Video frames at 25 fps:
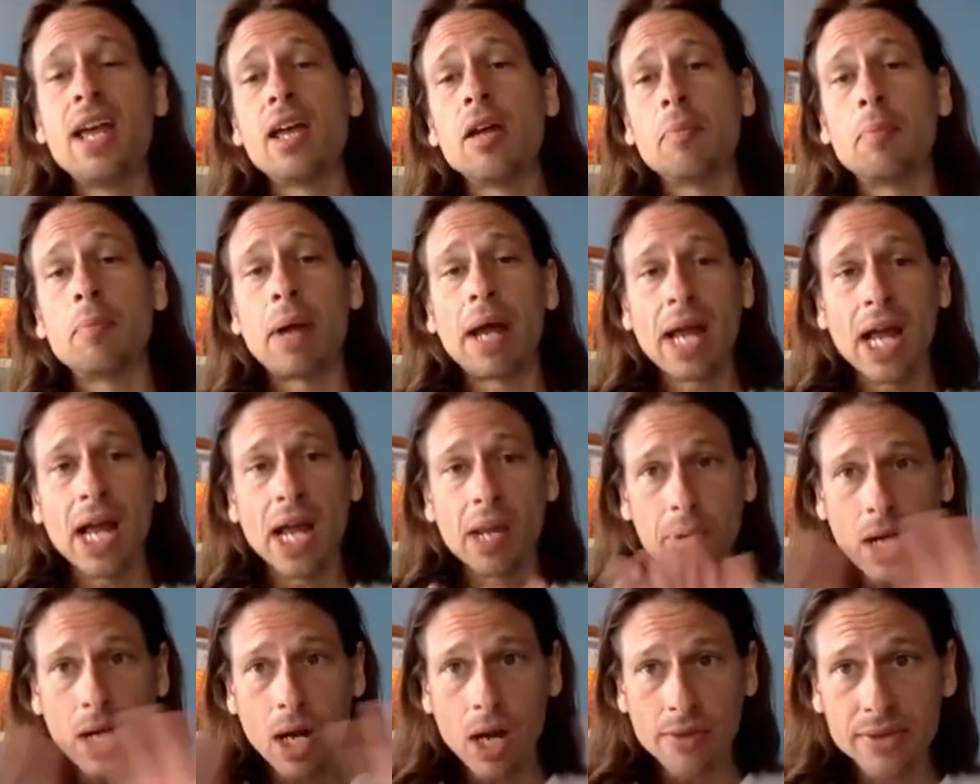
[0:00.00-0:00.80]
my
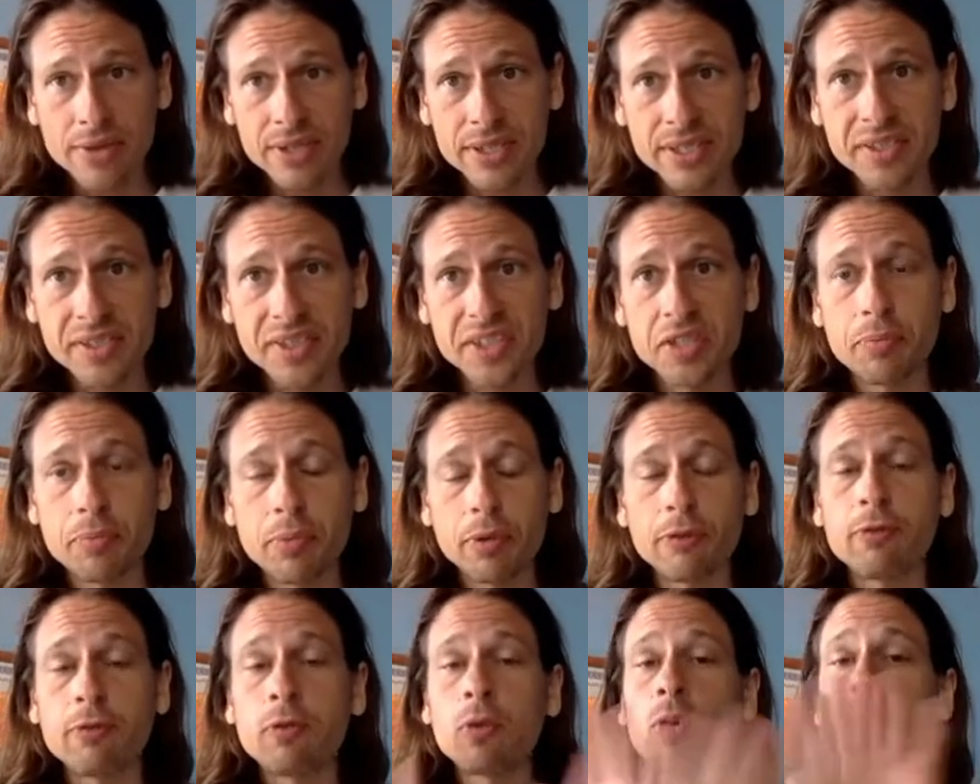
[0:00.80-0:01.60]
hypothesis
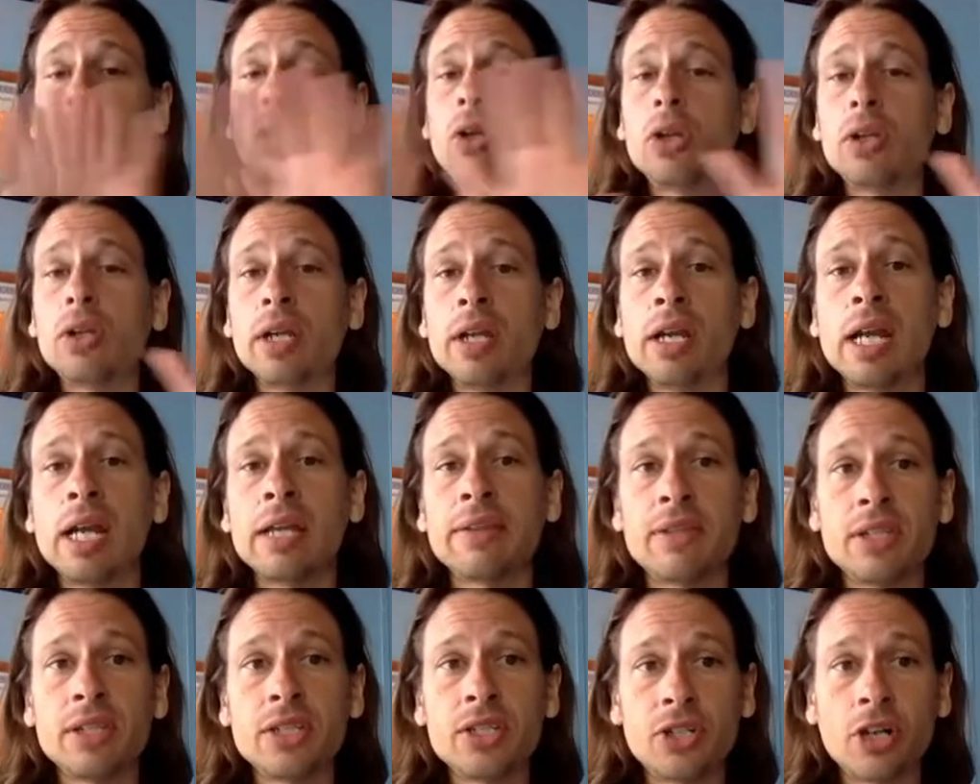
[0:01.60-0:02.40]
before looking
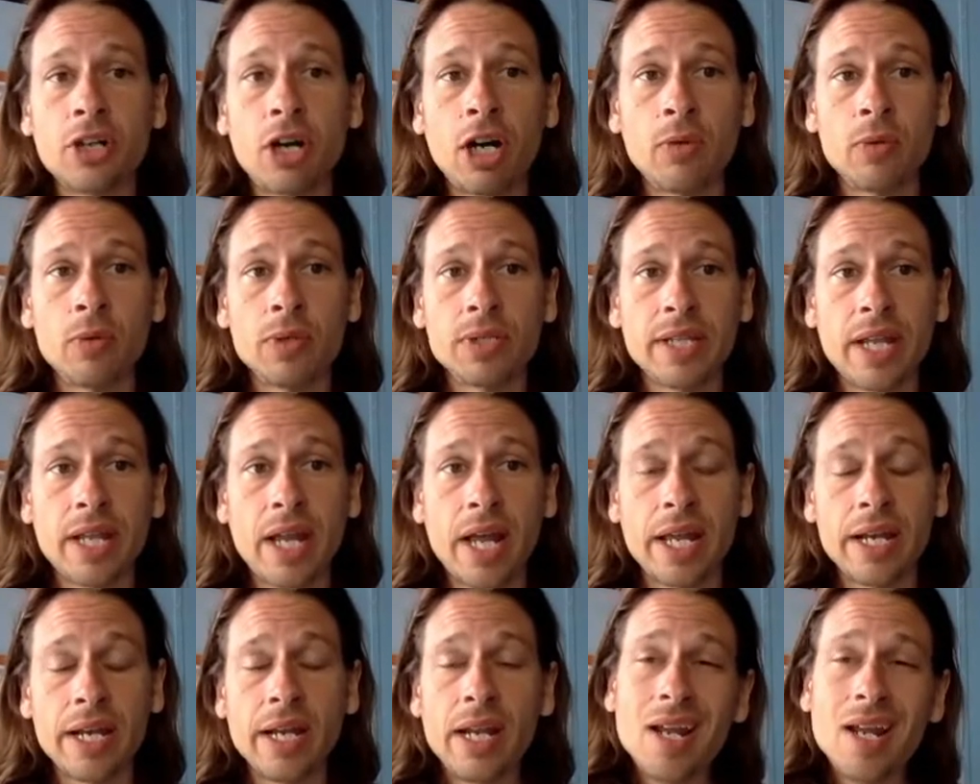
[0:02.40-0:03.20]
at this chart was
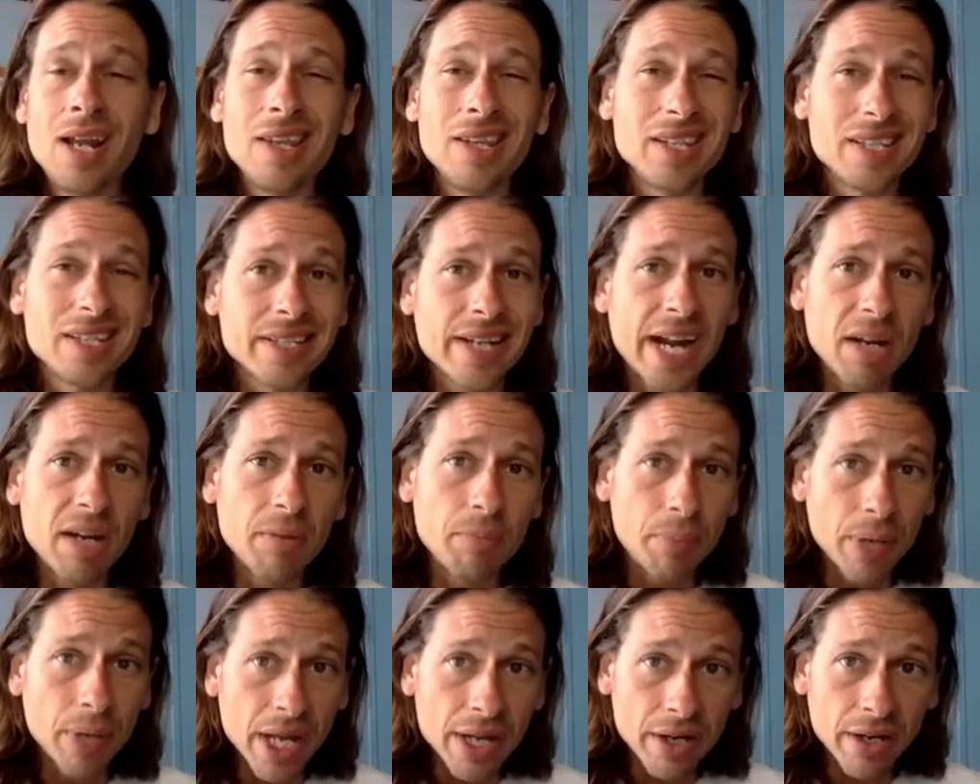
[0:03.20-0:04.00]
that this guy
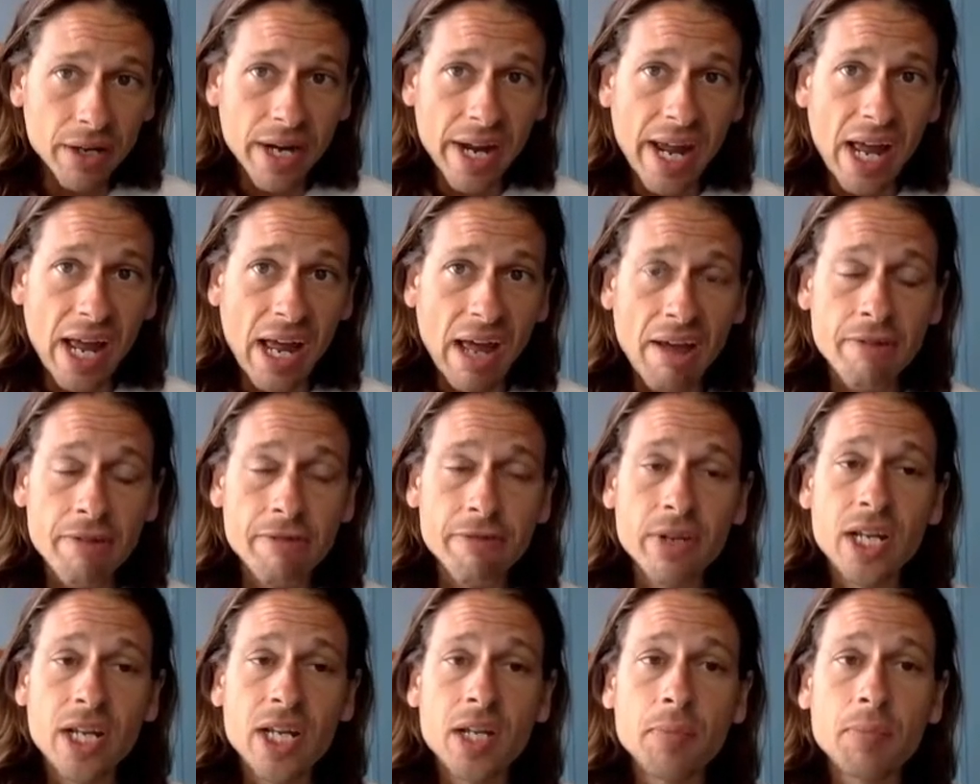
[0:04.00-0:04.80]
better have
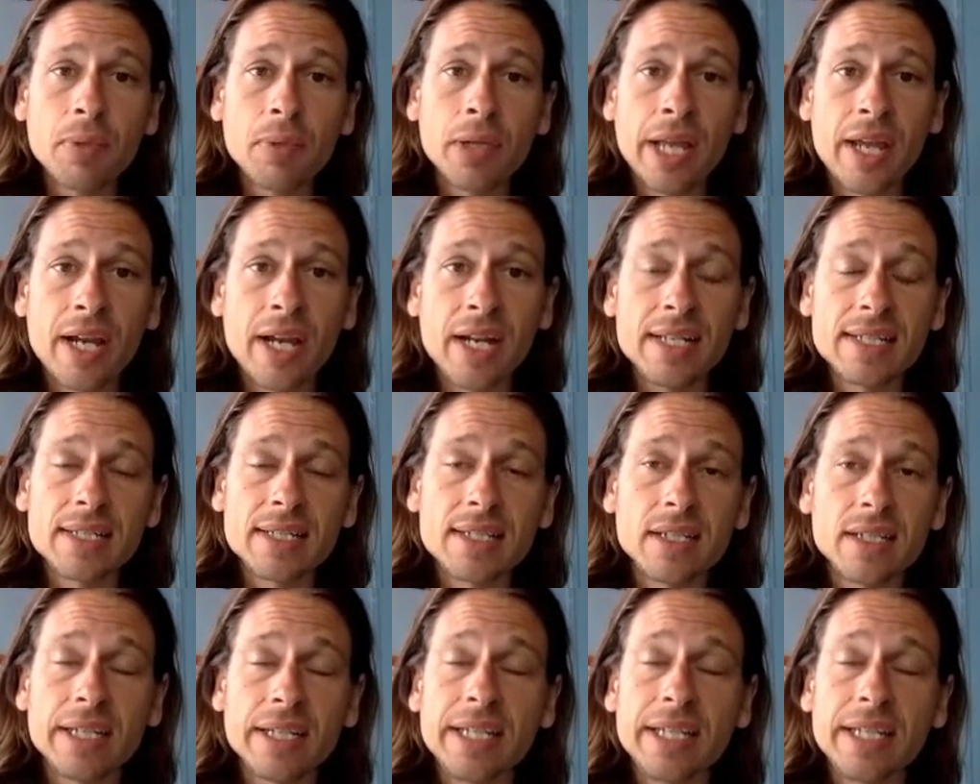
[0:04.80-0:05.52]
planets.